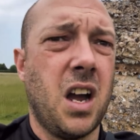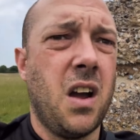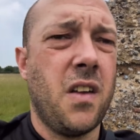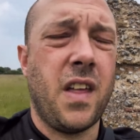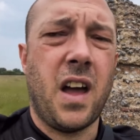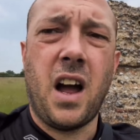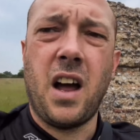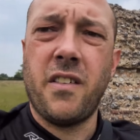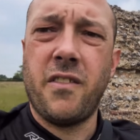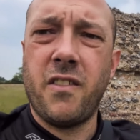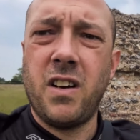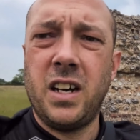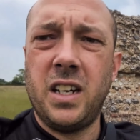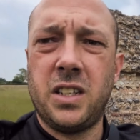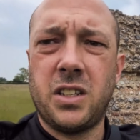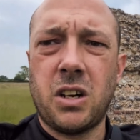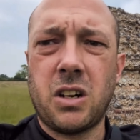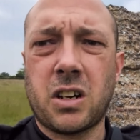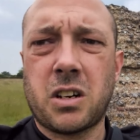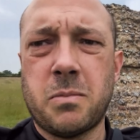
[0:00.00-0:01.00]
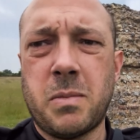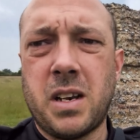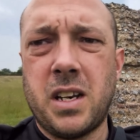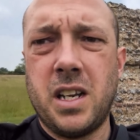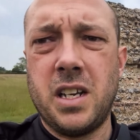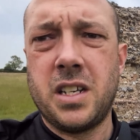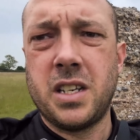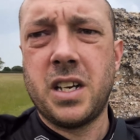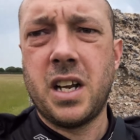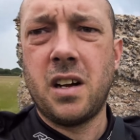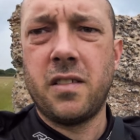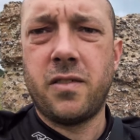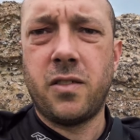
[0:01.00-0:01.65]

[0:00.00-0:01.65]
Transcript: where you think I could go that aren't really